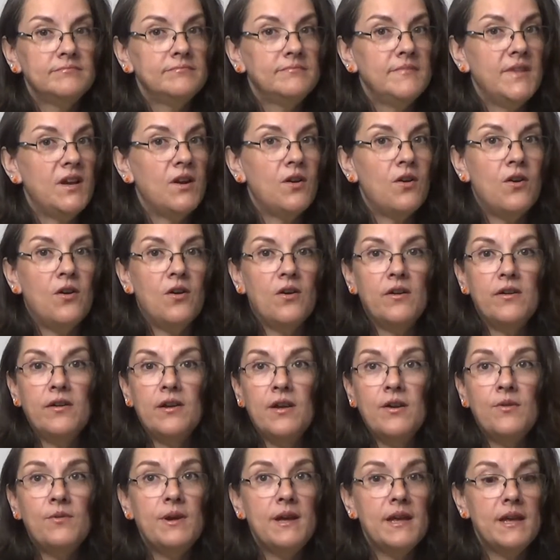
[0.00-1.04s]
There are
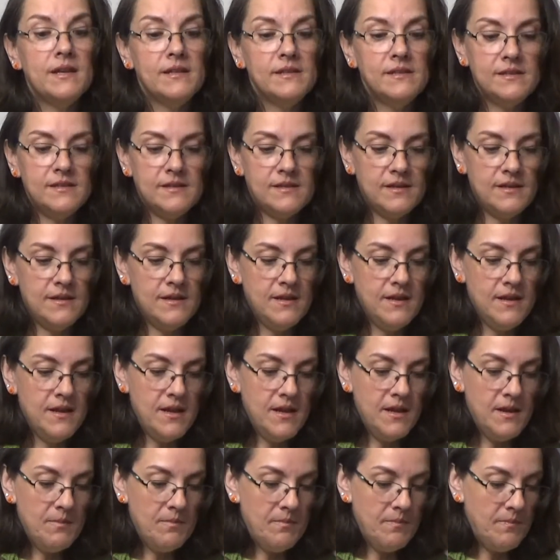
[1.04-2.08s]
no ends,
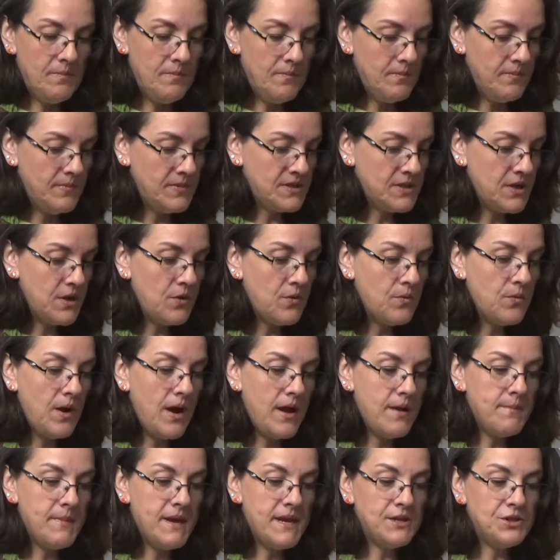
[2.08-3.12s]
so
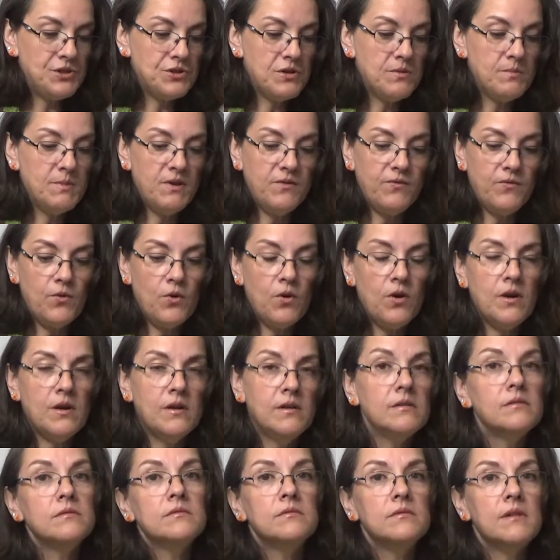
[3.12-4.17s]
I make sure
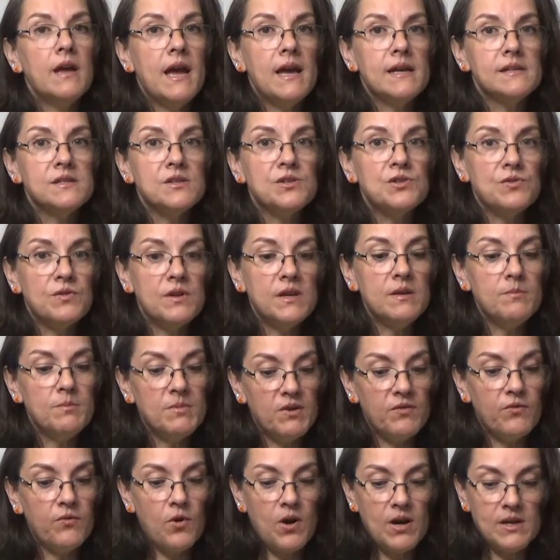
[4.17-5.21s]
before, as a treat,
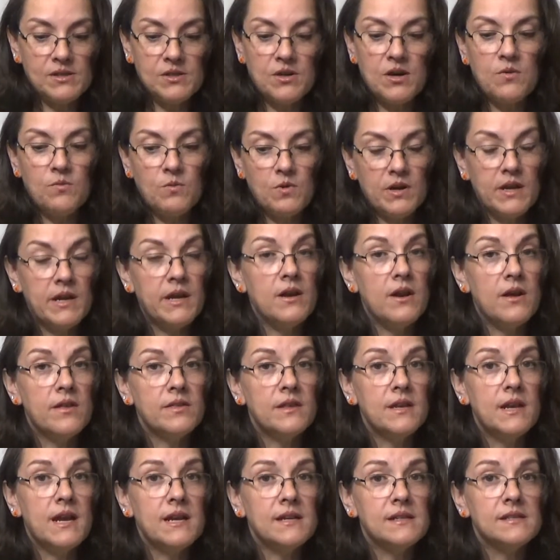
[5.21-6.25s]
before I start working on
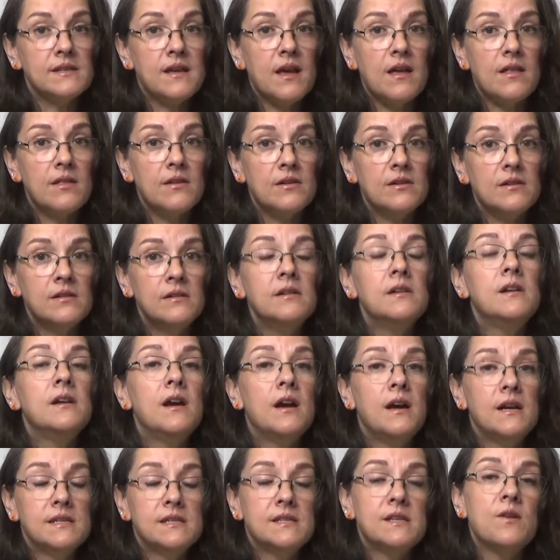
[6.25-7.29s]
the next color,
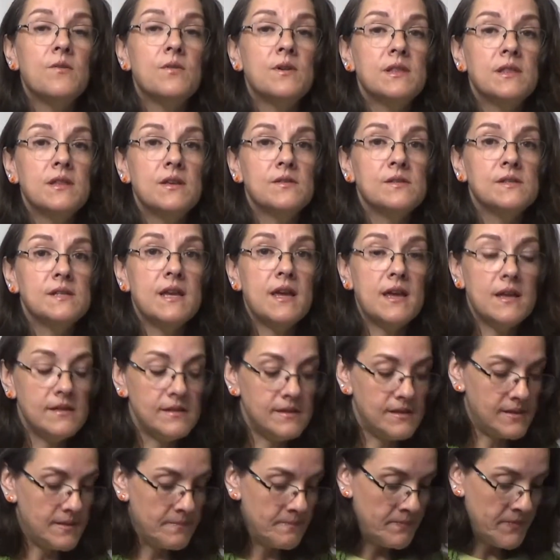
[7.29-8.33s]
I sew in those
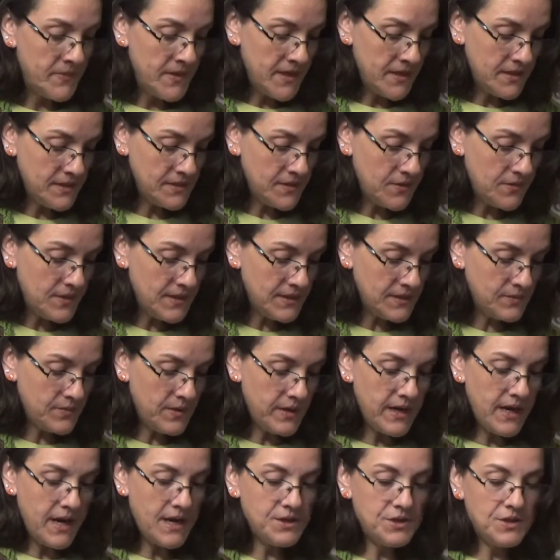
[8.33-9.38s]
ends. So this one,
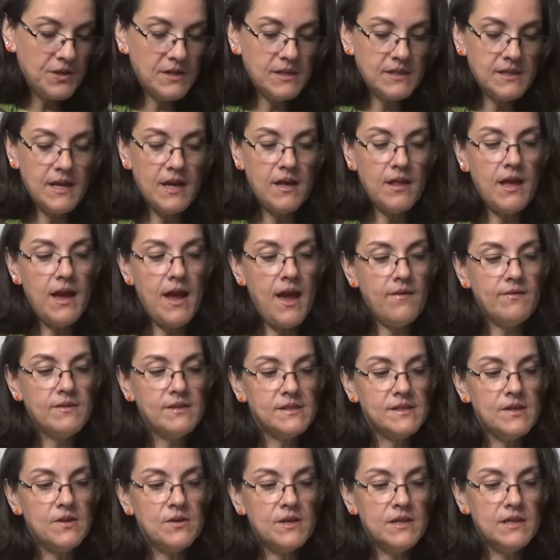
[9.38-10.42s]
as you can tell, I haven't
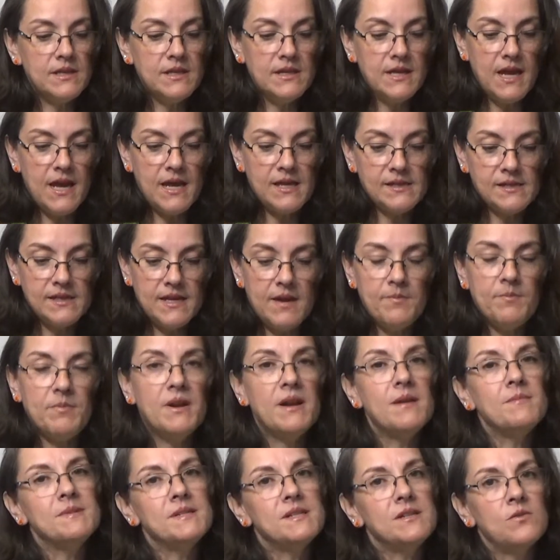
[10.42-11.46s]
sewn in the ends yet, but
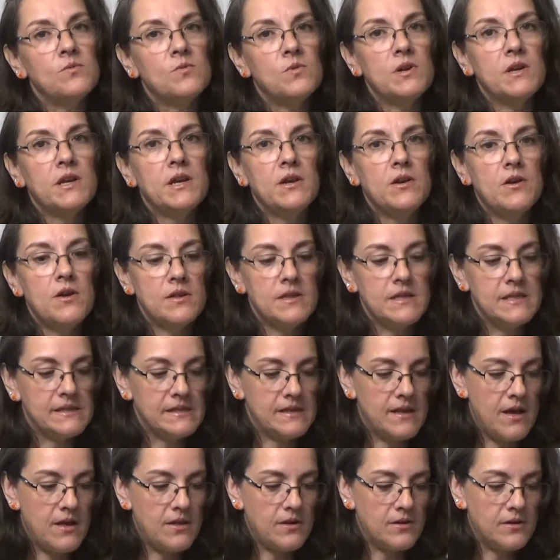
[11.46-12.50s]
I'm still working on this
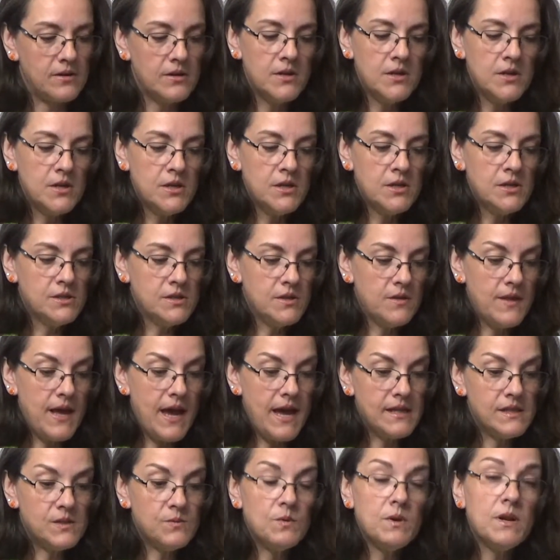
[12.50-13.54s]
color. So
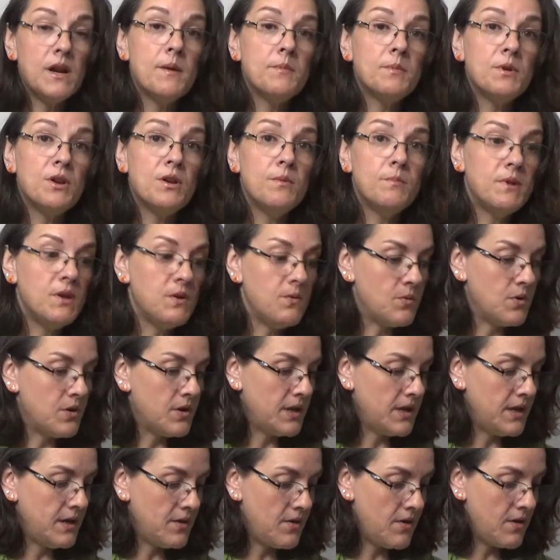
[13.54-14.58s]
that's what I'm going to be
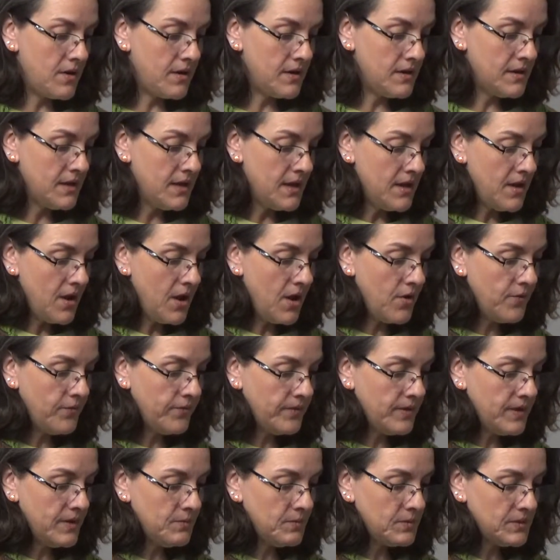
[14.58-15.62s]
working on.
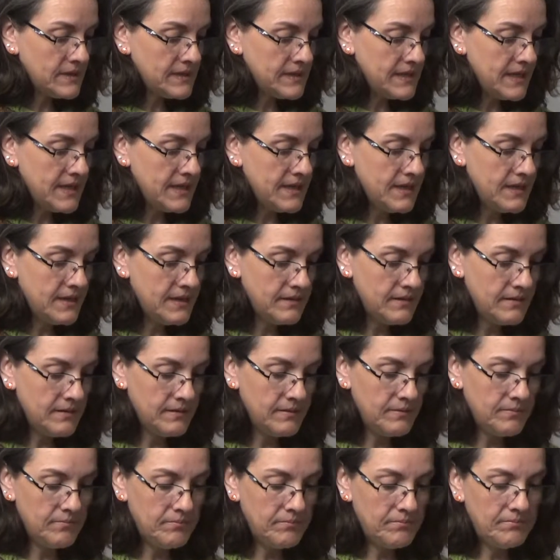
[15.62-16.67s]
Hopefully we'll see
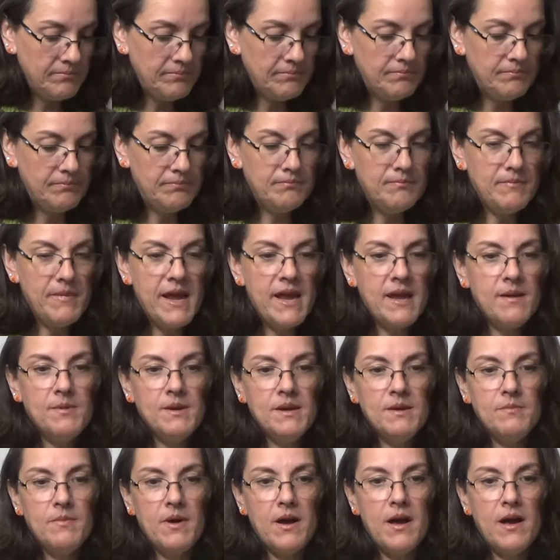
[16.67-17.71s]

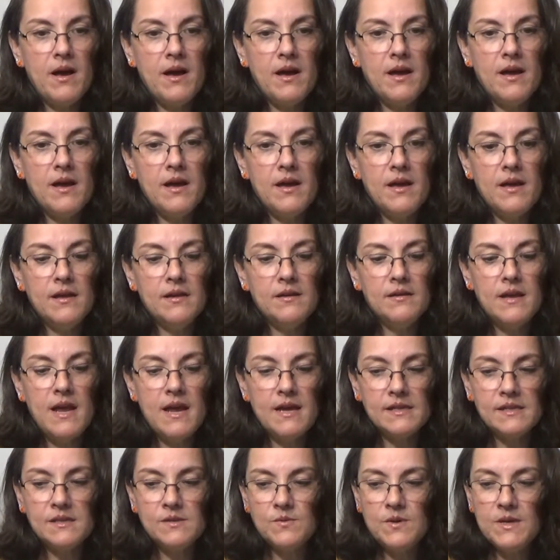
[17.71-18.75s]
maybe by
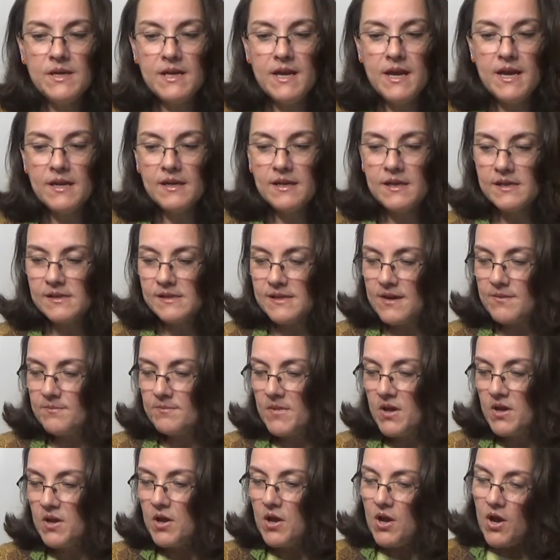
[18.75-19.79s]
next weekend, because I'm
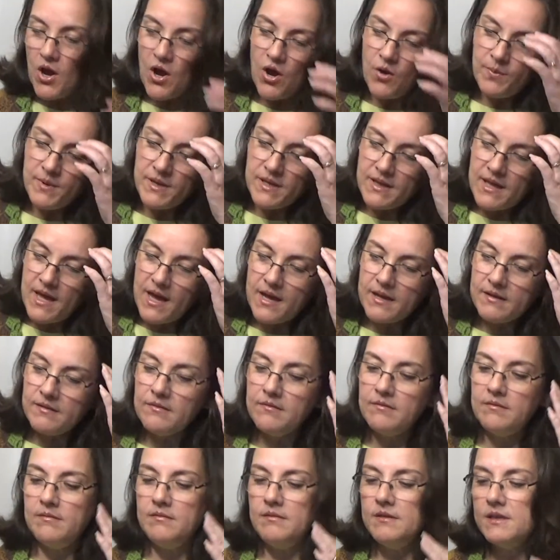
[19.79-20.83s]
hoping that
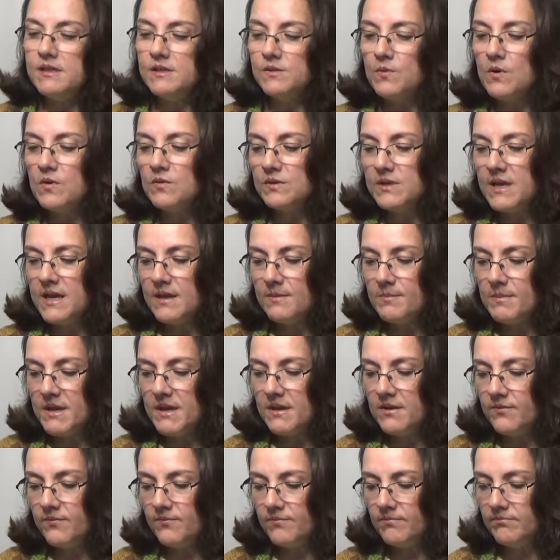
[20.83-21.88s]
this won't take
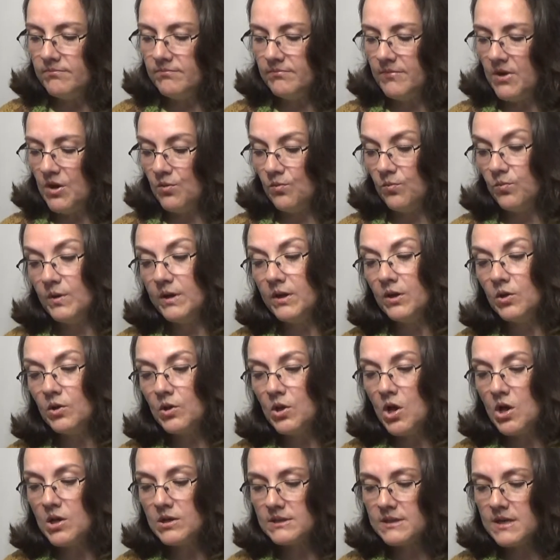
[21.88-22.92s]
me a real
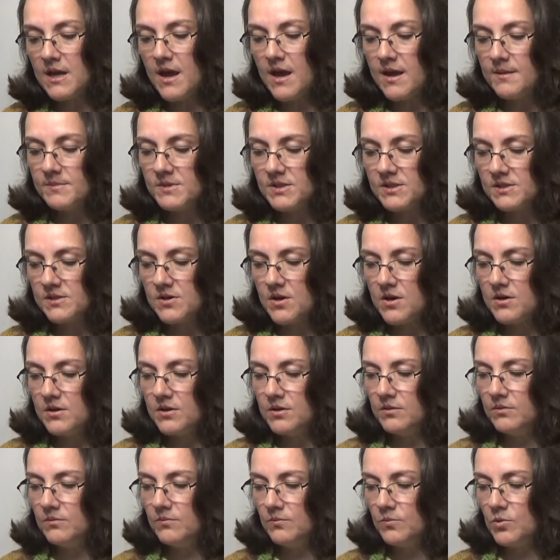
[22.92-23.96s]
long time to start
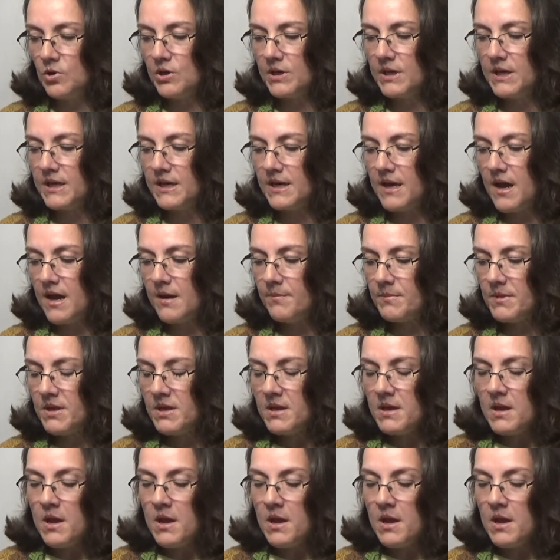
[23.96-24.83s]
working up.